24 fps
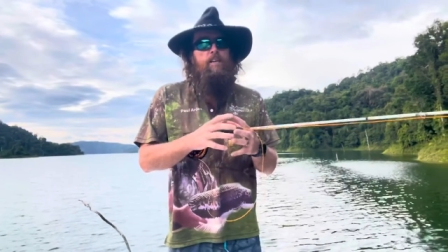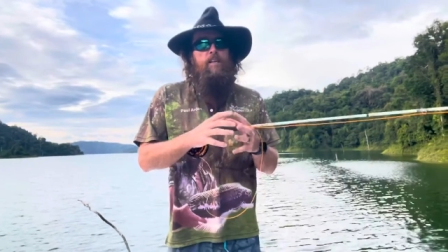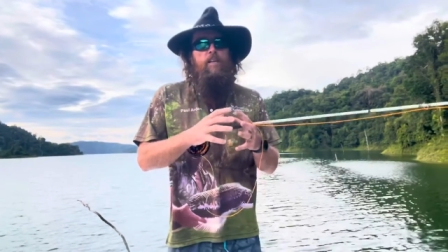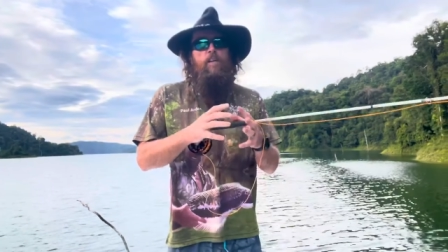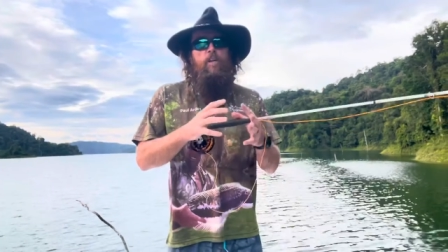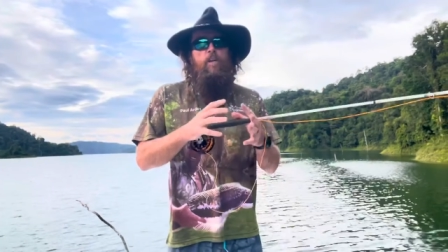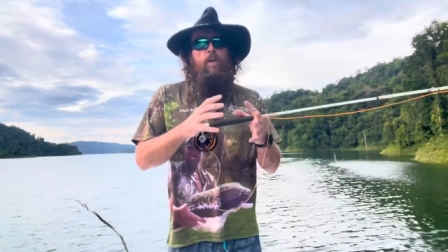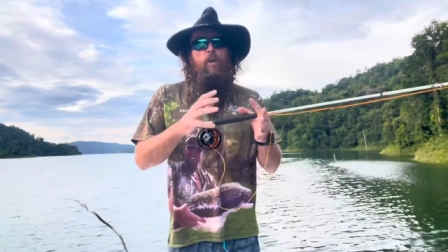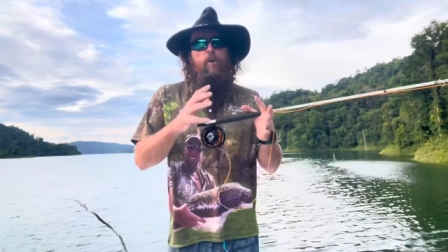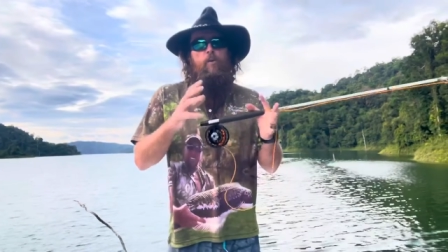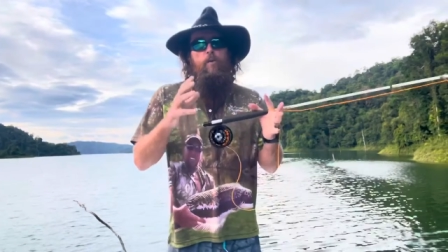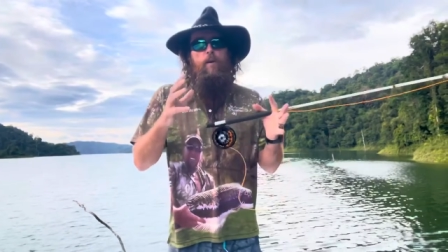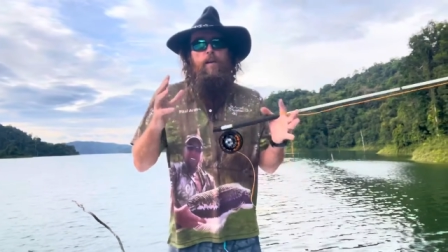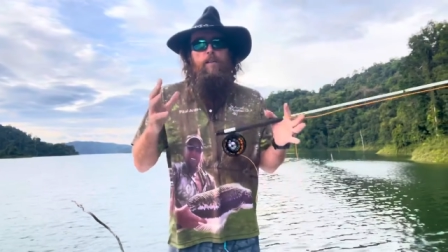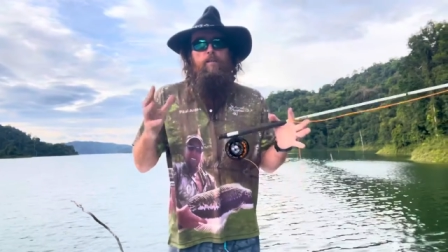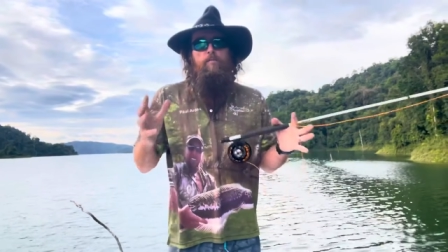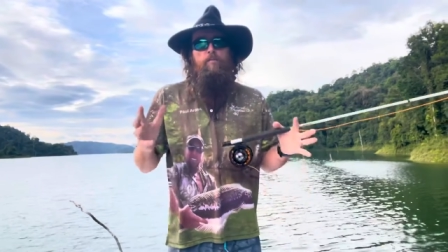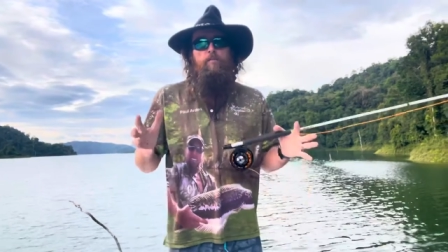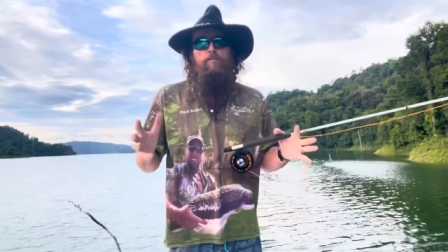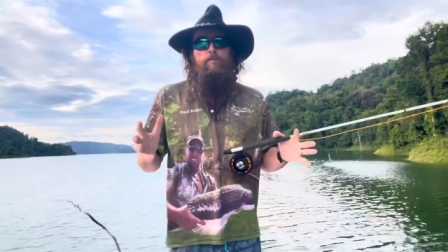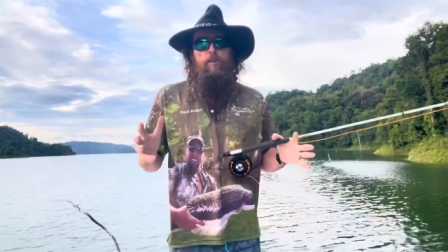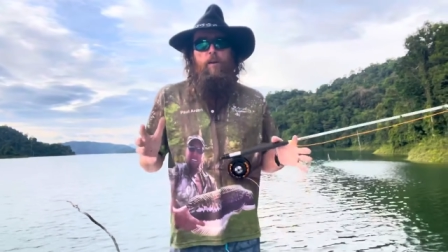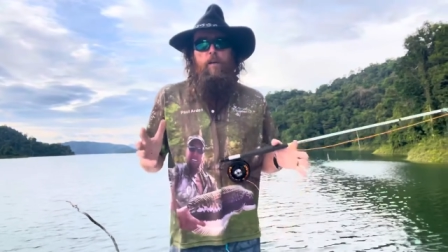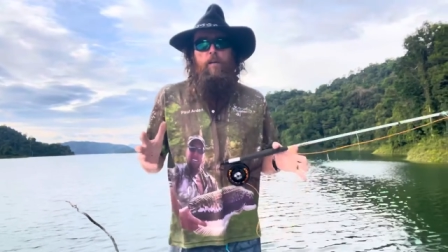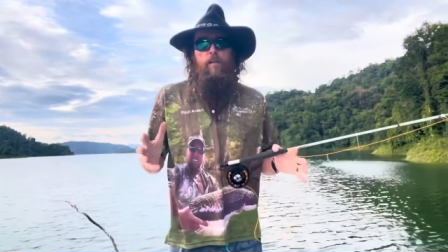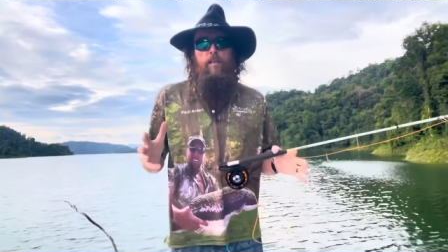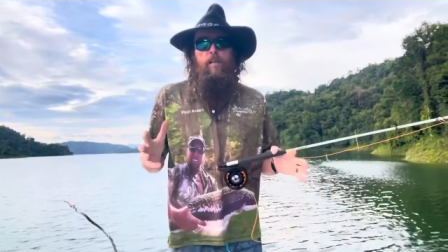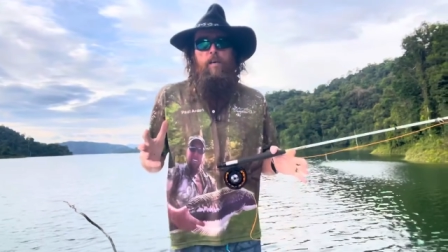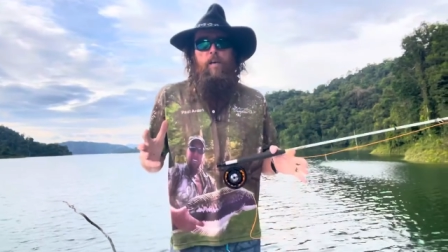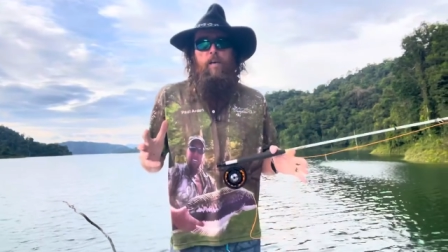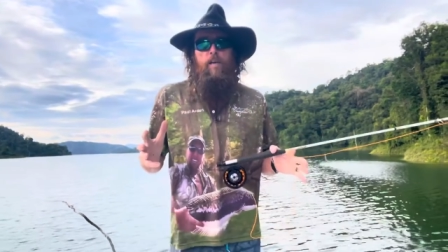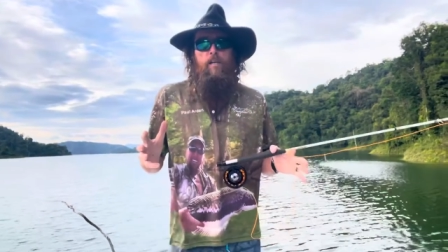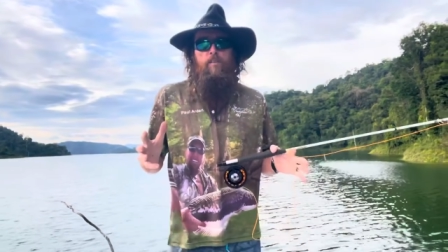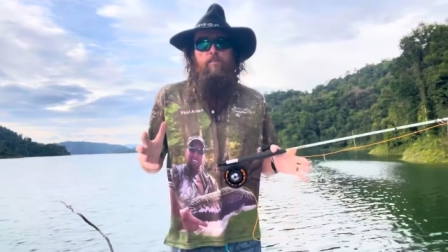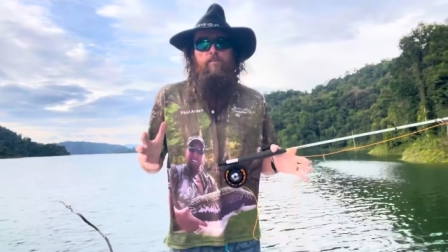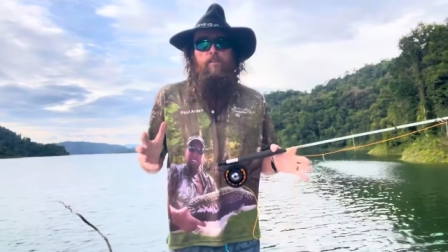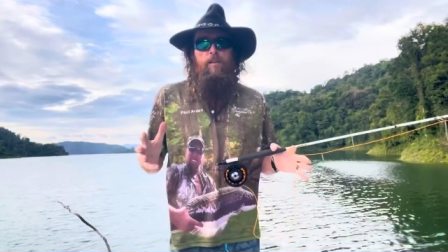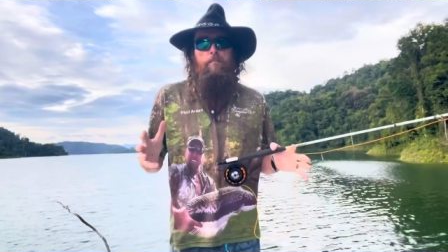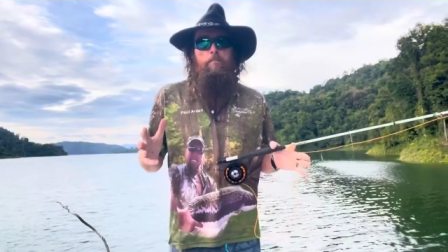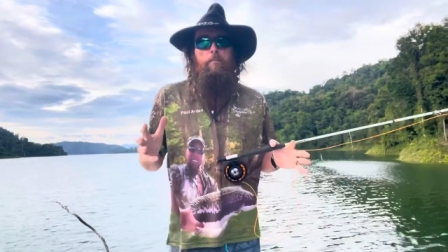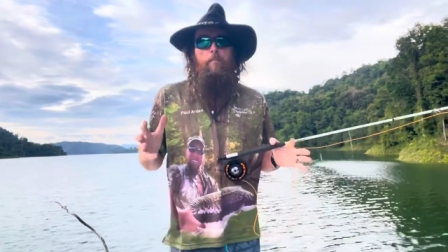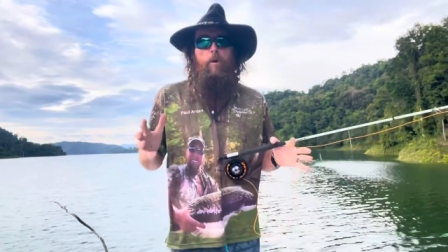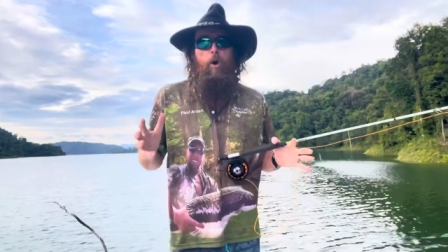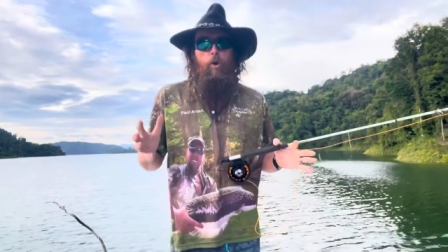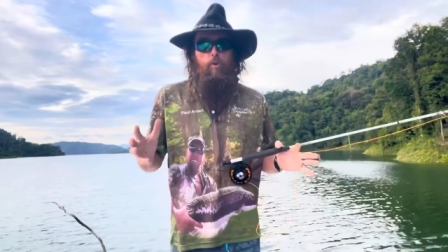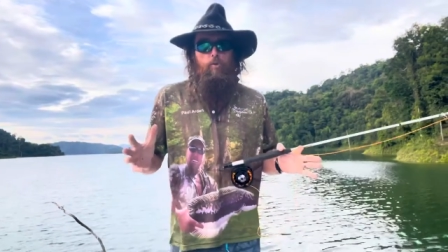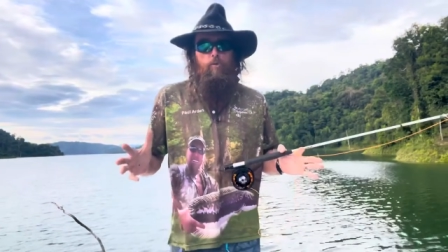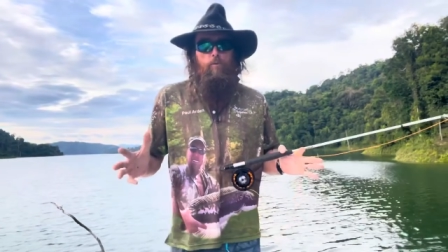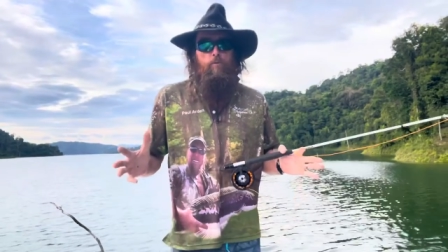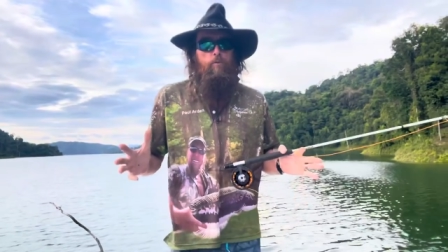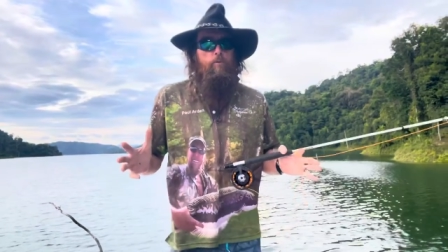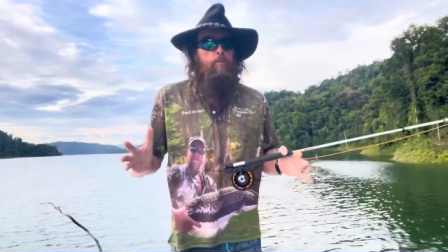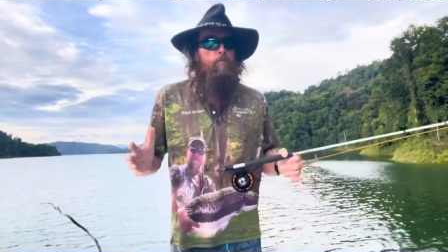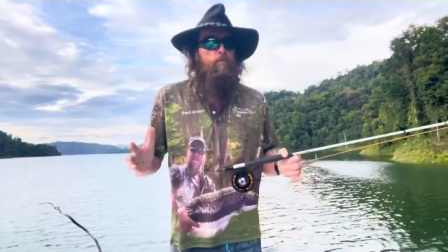and creates a fly casting model.